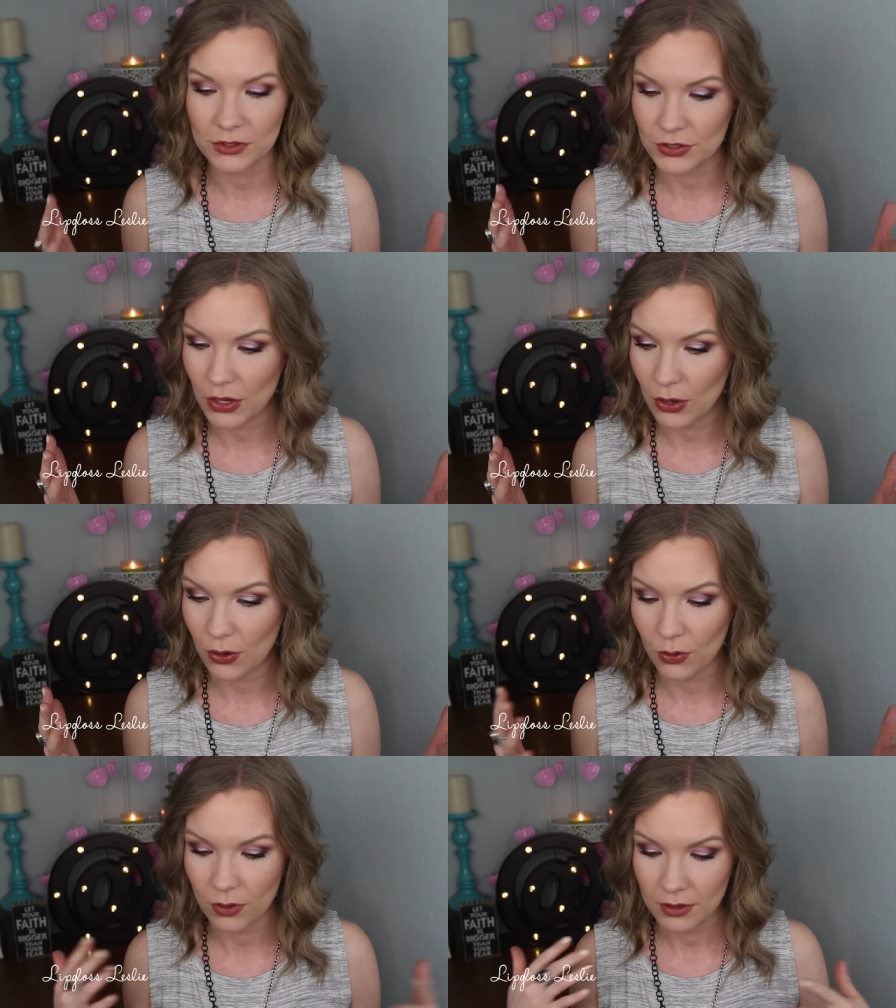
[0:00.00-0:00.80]

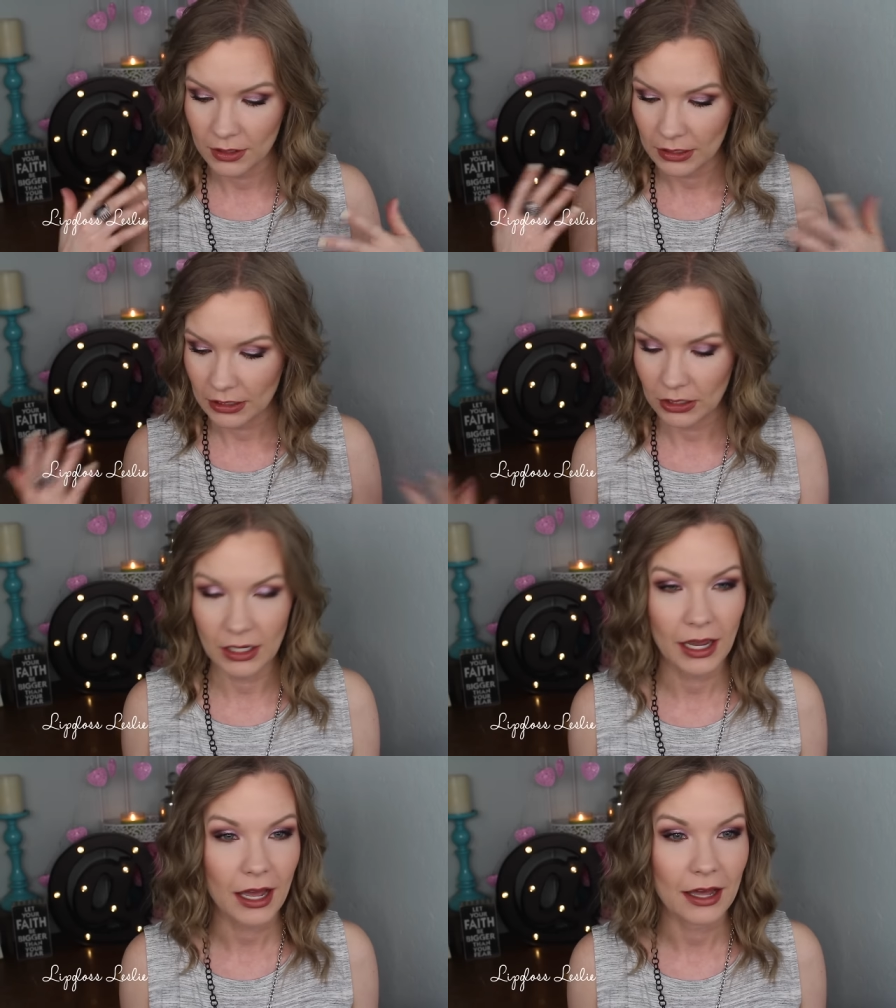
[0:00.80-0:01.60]
So
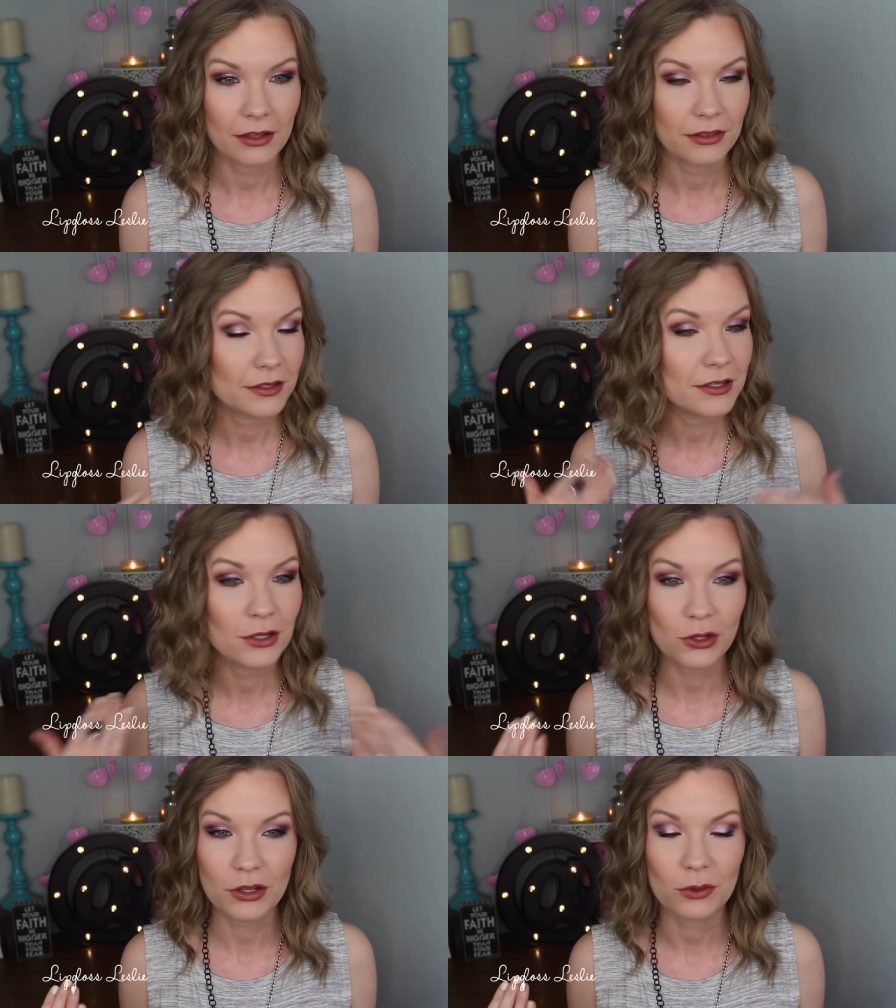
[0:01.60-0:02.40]
yeah, this is
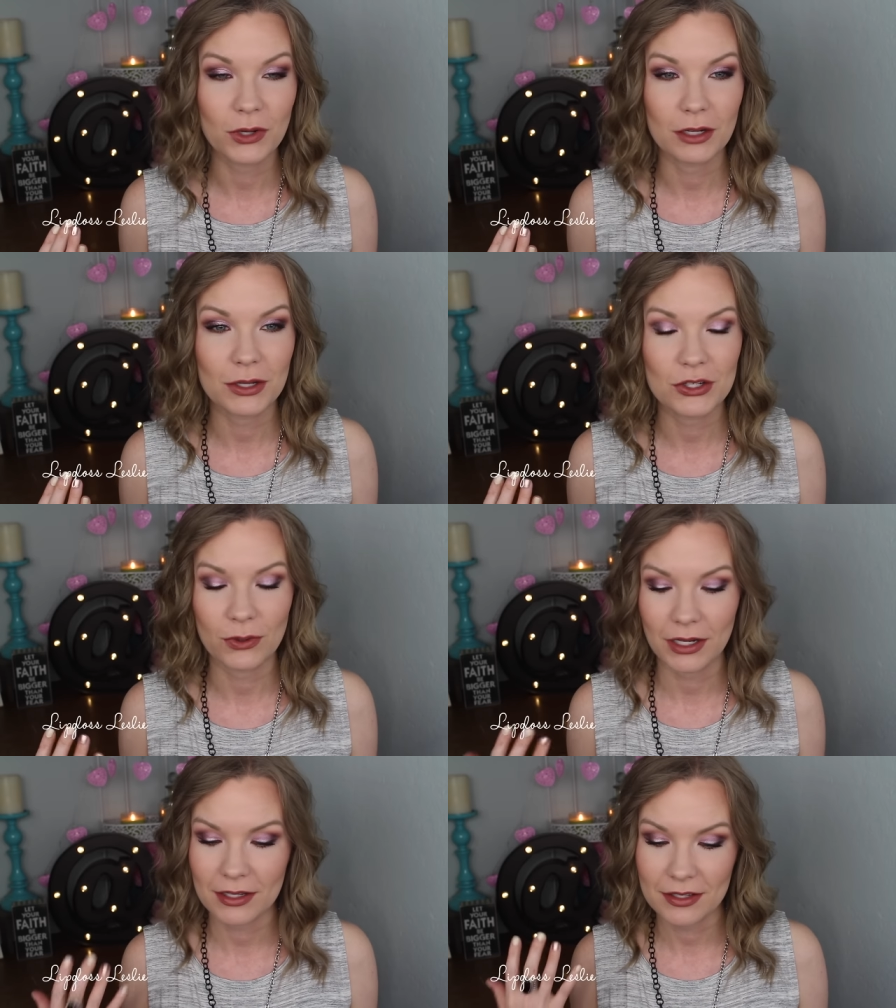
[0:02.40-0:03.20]
the look that we're gonna be doing.